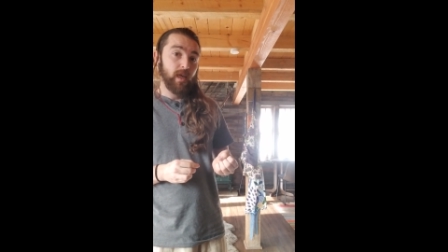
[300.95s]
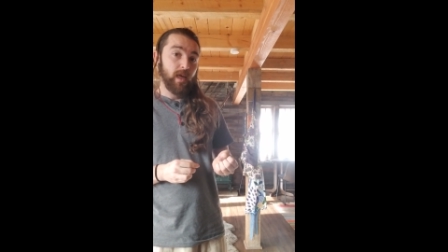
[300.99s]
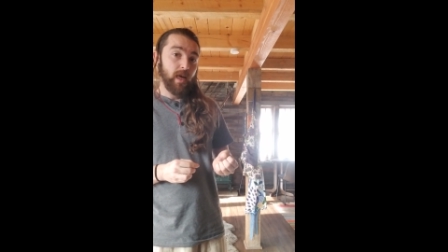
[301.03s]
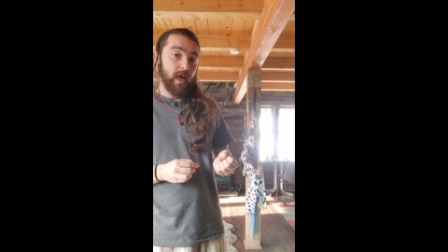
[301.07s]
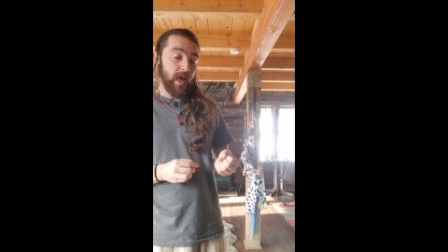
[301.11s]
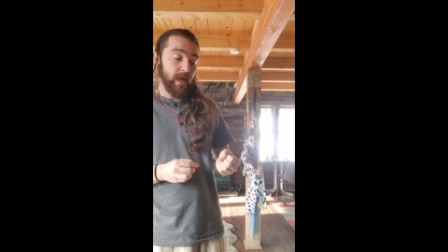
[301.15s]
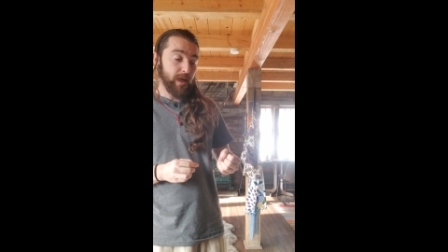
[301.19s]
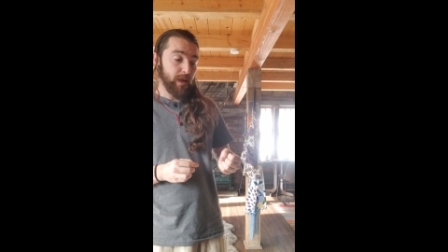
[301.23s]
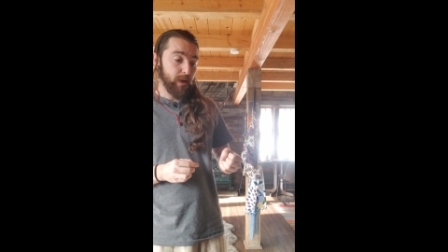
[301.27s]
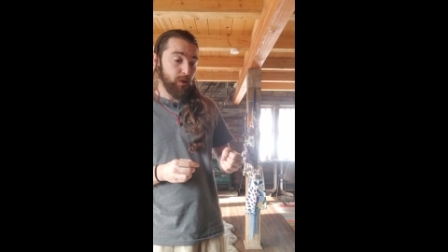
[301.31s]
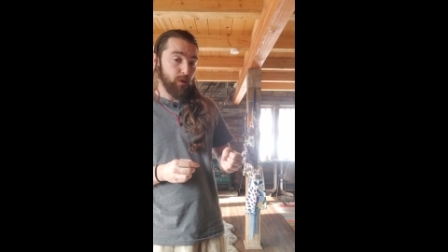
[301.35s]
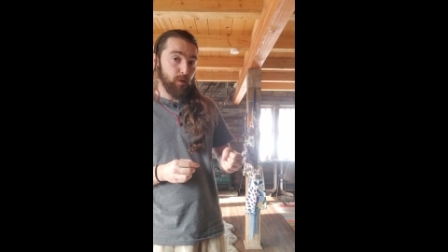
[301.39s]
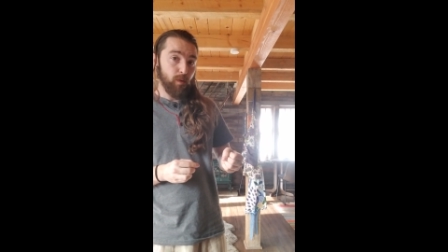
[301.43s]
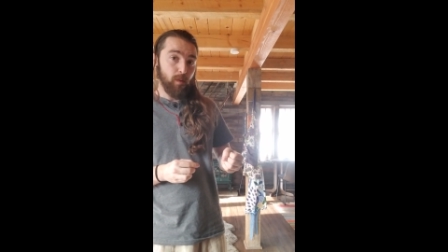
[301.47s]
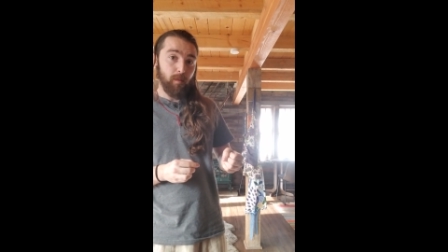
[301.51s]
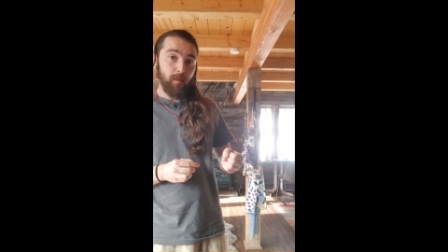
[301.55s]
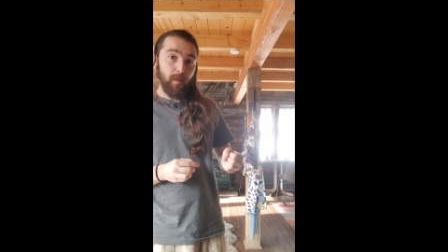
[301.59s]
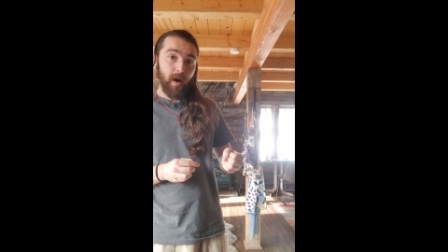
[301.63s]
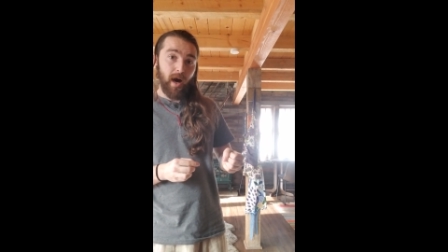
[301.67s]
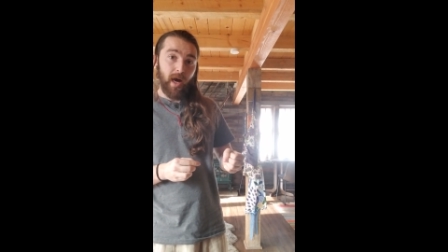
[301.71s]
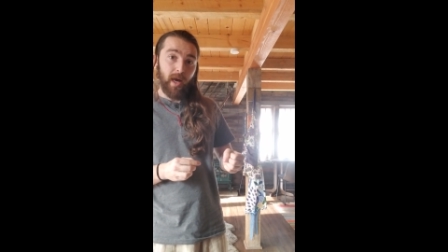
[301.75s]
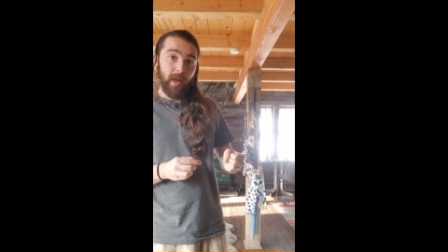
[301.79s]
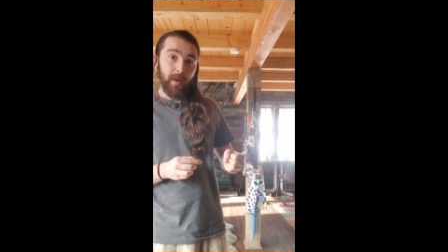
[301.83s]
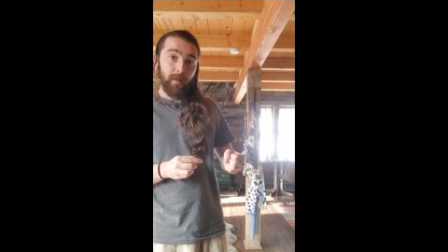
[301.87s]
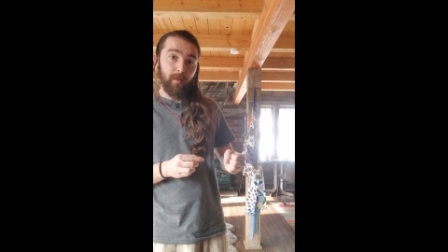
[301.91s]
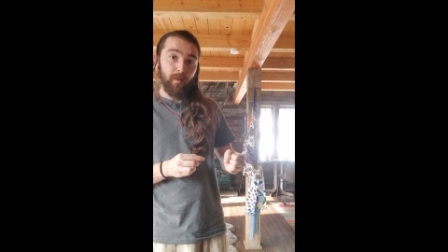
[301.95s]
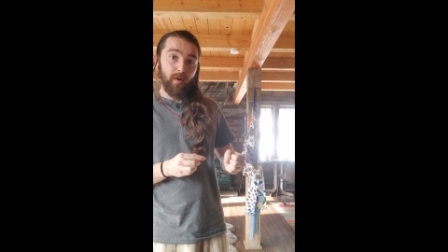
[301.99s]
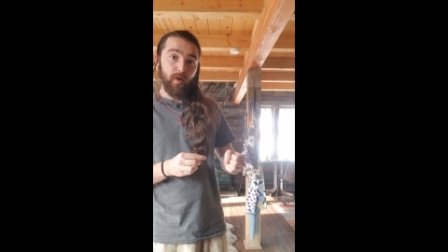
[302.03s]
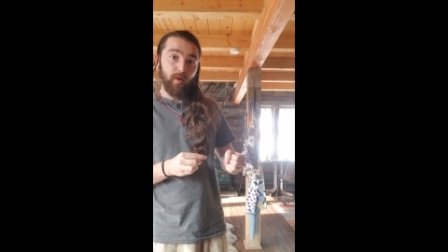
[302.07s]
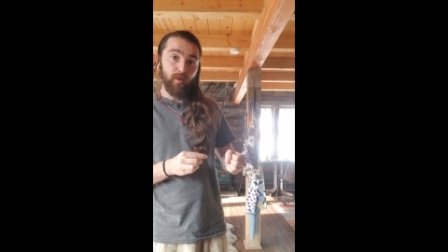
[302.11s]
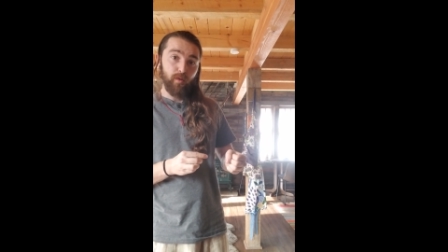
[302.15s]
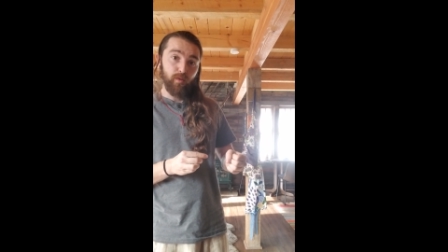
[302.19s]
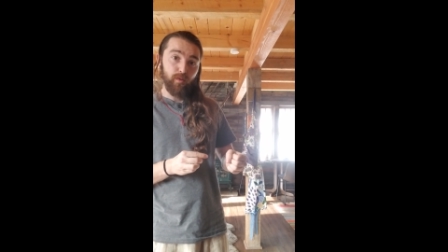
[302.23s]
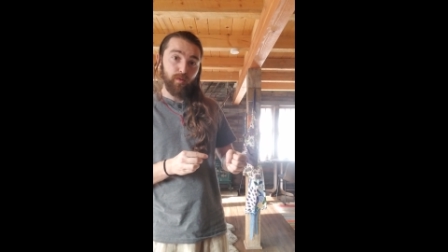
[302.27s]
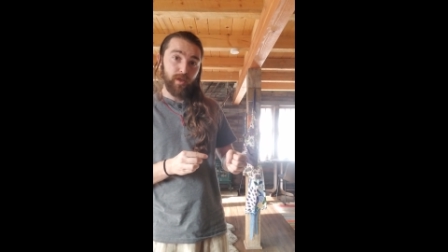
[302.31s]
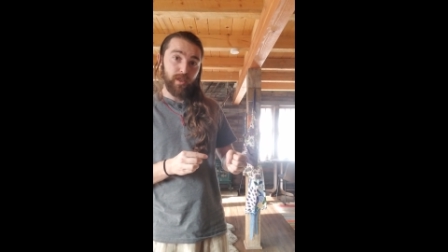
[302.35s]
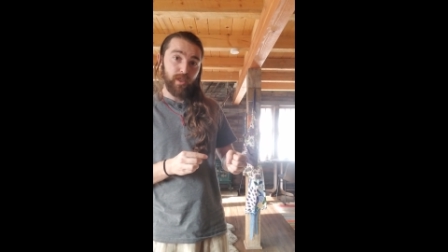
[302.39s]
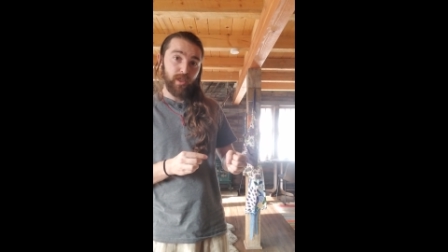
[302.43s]
I can mime
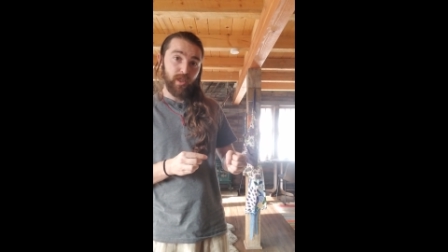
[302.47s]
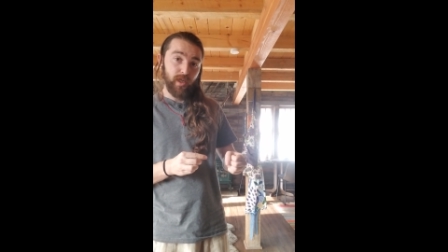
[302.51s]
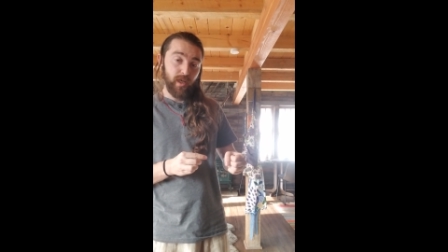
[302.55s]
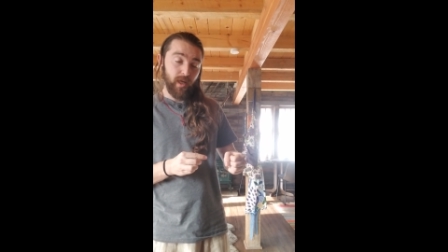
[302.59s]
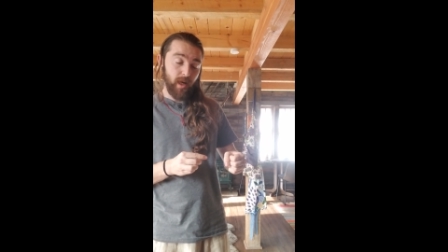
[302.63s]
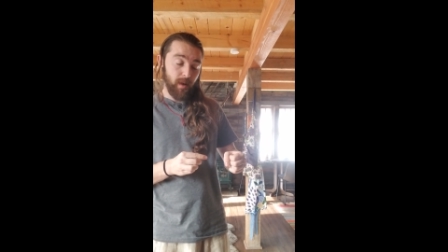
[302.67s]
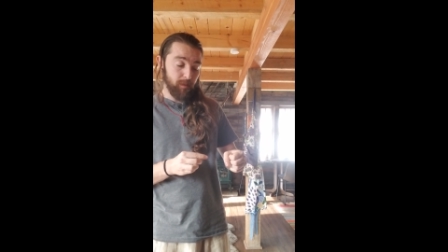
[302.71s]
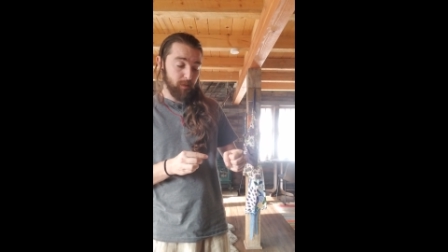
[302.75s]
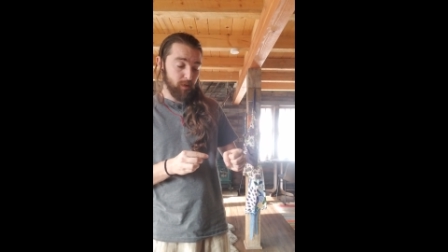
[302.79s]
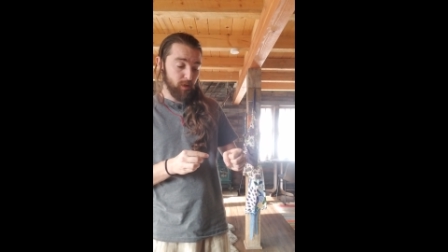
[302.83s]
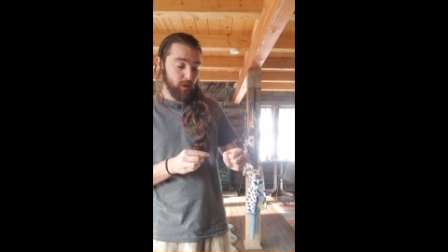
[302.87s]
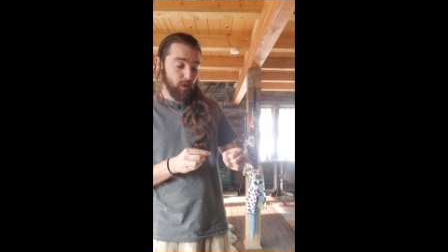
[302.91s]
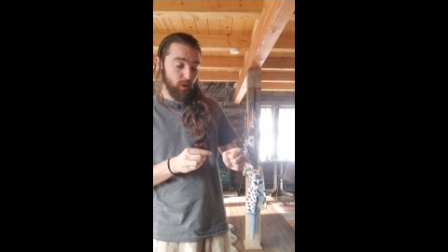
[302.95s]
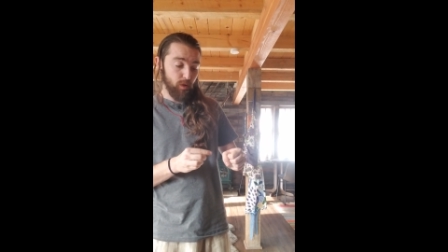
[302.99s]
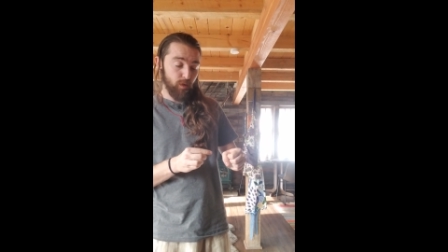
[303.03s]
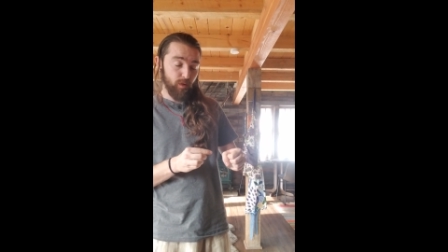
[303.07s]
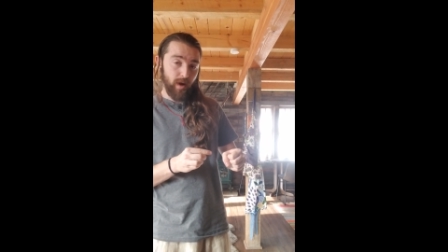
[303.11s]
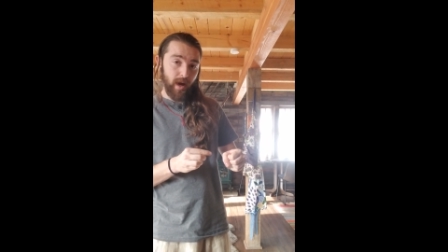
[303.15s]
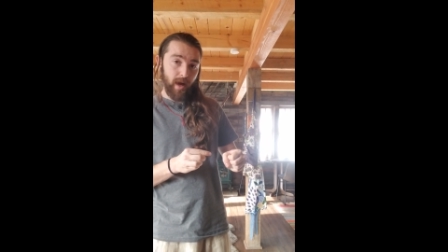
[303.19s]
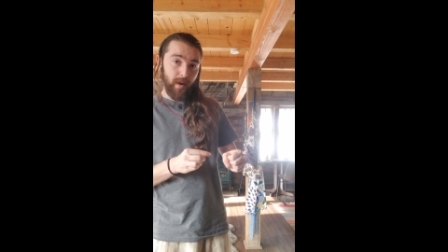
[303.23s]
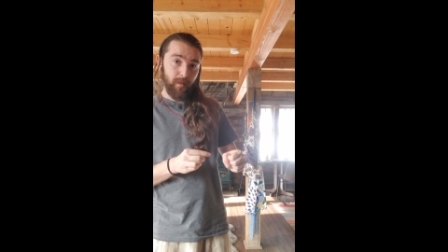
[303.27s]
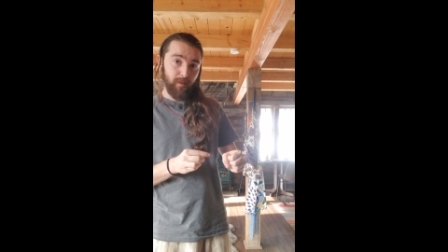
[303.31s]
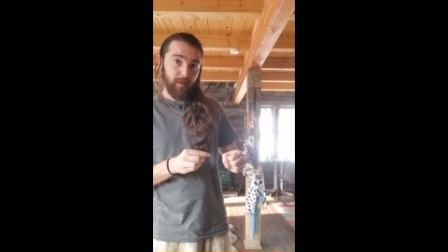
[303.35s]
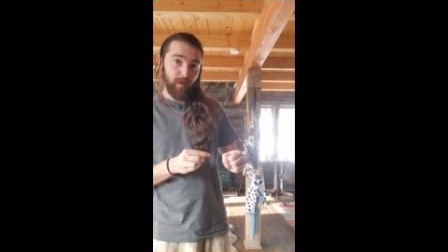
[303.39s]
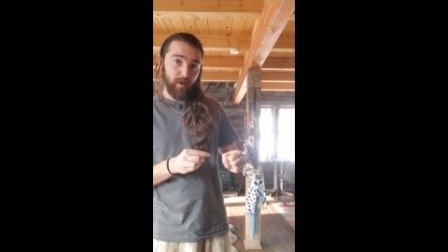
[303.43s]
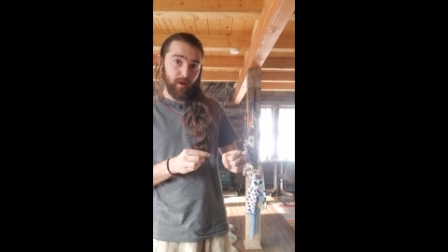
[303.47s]
reaching up to go grab the